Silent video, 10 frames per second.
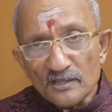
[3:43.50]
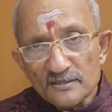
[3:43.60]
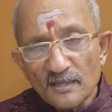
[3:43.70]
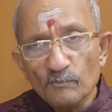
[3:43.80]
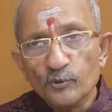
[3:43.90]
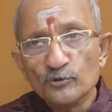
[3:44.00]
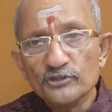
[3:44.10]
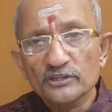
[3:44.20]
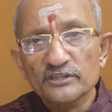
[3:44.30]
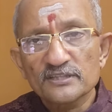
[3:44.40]
some
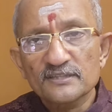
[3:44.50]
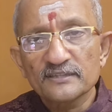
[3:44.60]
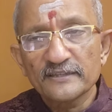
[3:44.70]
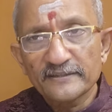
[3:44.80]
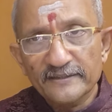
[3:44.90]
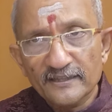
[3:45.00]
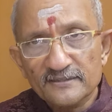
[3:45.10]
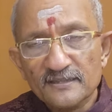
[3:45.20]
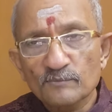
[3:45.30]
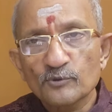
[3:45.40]
portion is in
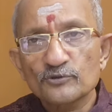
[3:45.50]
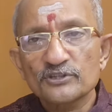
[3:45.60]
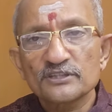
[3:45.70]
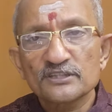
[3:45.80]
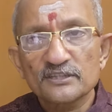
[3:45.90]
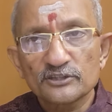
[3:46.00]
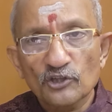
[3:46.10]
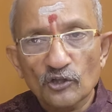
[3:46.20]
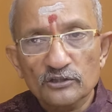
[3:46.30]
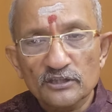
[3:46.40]
India, some portion is in
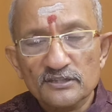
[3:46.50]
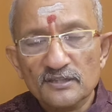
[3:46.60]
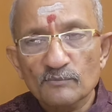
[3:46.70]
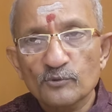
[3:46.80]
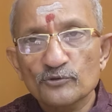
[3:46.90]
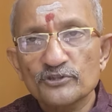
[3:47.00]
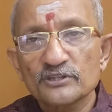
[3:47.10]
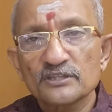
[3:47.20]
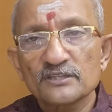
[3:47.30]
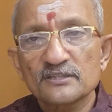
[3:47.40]
dollar, some
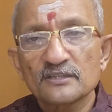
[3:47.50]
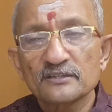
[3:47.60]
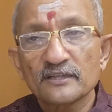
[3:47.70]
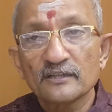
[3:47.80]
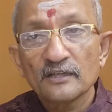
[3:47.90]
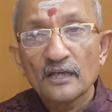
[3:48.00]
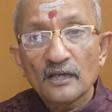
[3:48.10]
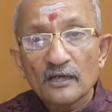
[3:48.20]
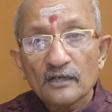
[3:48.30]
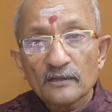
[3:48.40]
portion is in
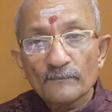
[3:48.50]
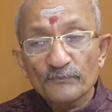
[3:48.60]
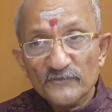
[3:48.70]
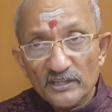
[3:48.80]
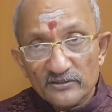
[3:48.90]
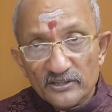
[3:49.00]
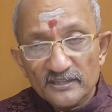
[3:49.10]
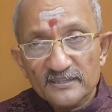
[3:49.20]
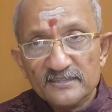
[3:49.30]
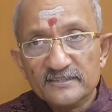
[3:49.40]

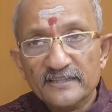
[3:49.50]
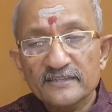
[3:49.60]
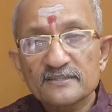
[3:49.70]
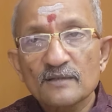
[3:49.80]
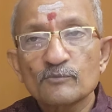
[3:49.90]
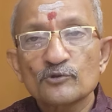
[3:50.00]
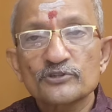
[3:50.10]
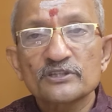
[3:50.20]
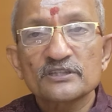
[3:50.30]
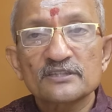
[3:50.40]
real estate, some
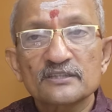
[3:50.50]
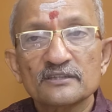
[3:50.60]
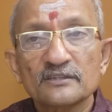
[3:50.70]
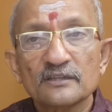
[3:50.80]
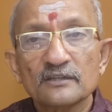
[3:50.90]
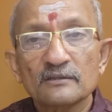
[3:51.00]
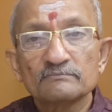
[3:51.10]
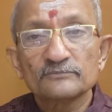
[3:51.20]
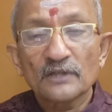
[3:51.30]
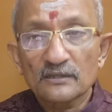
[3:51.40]
portion is in
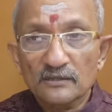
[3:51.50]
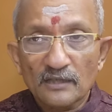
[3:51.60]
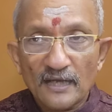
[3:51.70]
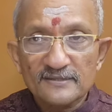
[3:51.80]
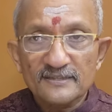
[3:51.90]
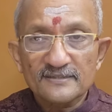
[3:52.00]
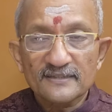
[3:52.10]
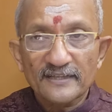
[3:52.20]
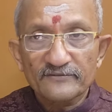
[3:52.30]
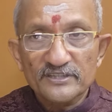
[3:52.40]
assets
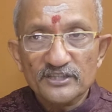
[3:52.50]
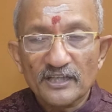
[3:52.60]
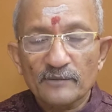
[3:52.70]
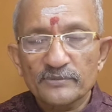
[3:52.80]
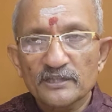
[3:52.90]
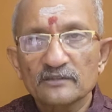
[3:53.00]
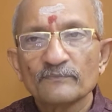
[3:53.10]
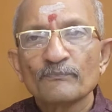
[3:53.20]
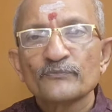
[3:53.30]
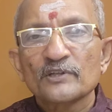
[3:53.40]
like venture capital,
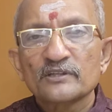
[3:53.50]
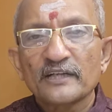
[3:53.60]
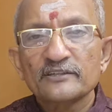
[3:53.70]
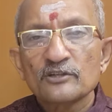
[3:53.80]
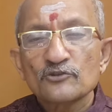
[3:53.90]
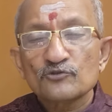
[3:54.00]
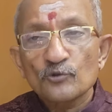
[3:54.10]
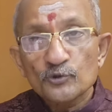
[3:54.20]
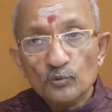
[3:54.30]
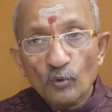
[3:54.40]
right?
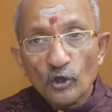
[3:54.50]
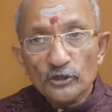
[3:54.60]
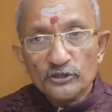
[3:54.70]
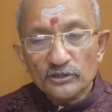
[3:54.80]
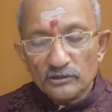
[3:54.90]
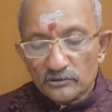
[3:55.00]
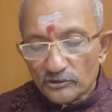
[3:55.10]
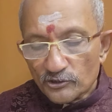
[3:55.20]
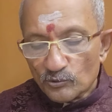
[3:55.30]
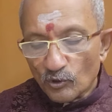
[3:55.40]
So you want
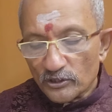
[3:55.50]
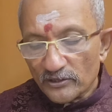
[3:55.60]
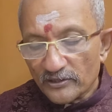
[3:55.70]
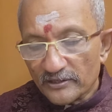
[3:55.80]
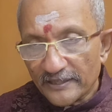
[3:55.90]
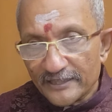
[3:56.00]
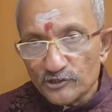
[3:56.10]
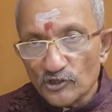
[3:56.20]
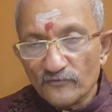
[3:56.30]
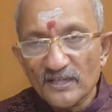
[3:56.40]
a
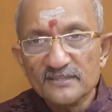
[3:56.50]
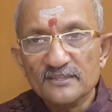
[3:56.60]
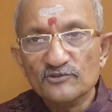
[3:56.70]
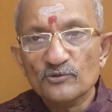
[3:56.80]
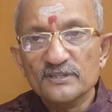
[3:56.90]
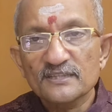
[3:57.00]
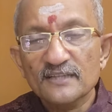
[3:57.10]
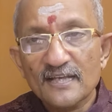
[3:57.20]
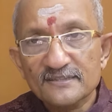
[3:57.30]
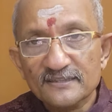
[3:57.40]
range of assets. So it's
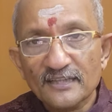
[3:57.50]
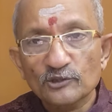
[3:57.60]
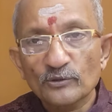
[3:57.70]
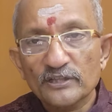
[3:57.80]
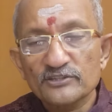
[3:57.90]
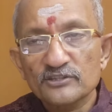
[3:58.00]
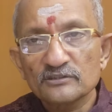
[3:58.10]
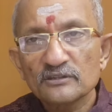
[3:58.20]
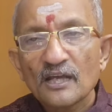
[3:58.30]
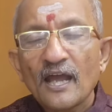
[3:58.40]
an asset
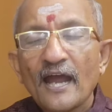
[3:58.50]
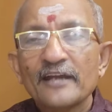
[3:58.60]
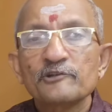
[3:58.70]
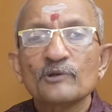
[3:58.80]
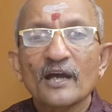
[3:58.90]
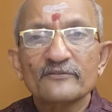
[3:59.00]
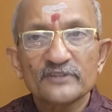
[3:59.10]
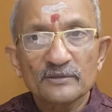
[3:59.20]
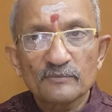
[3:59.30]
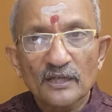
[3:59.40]
allocation, and you
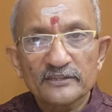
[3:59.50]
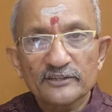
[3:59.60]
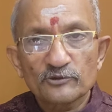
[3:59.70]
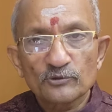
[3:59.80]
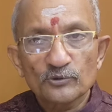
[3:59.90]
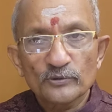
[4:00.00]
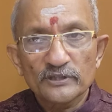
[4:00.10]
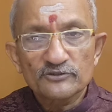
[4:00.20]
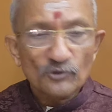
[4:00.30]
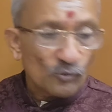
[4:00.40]
have the money to do
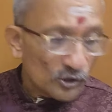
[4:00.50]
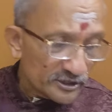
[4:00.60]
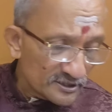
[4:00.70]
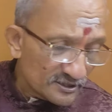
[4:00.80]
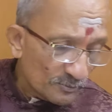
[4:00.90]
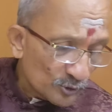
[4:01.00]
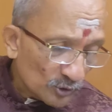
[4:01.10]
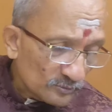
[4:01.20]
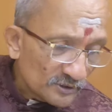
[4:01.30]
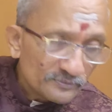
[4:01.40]
it. So what is the
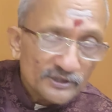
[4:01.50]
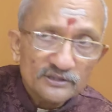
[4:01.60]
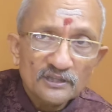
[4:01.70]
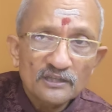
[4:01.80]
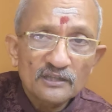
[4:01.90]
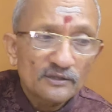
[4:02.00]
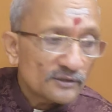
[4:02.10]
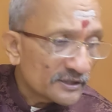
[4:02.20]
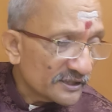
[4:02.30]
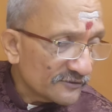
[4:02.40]
problem in
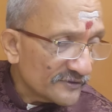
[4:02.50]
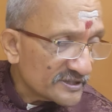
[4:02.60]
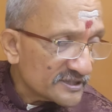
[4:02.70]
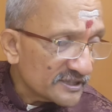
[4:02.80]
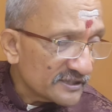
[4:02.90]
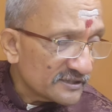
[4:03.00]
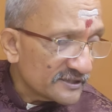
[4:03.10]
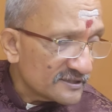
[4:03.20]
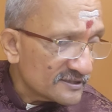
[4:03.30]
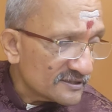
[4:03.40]
investing in
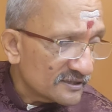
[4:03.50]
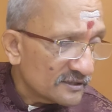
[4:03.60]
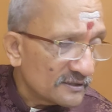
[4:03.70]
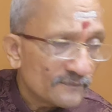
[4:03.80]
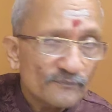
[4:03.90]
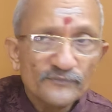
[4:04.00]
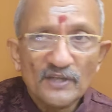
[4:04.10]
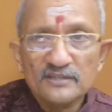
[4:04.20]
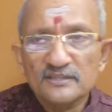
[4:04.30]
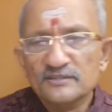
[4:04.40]
these
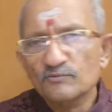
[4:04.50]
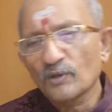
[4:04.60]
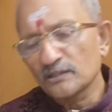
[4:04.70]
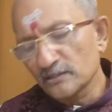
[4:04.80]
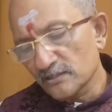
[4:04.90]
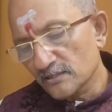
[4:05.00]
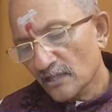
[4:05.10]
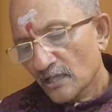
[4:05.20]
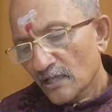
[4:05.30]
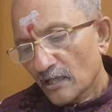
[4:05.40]
assets? One is
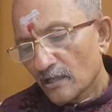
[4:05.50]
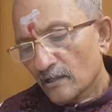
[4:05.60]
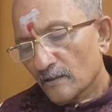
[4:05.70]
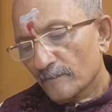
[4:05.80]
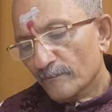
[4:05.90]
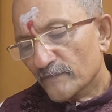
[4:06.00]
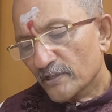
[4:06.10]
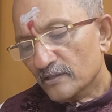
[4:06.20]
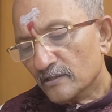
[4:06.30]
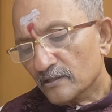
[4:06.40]

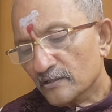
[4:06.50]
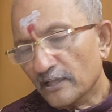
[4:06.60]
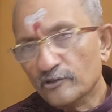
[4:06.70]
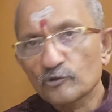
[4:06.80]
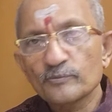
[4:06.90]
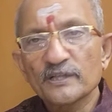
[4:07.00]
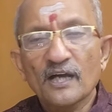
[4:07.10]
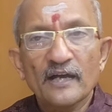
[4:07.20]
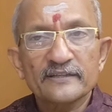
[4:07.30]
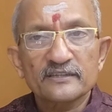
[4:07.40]
there could be a
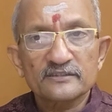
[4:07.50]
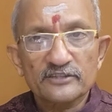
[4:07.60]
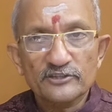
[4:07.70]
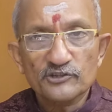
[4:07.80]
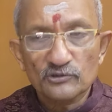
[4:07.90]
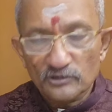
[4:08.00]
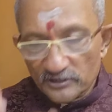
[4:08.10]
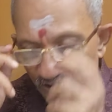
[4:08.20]
higher threshold.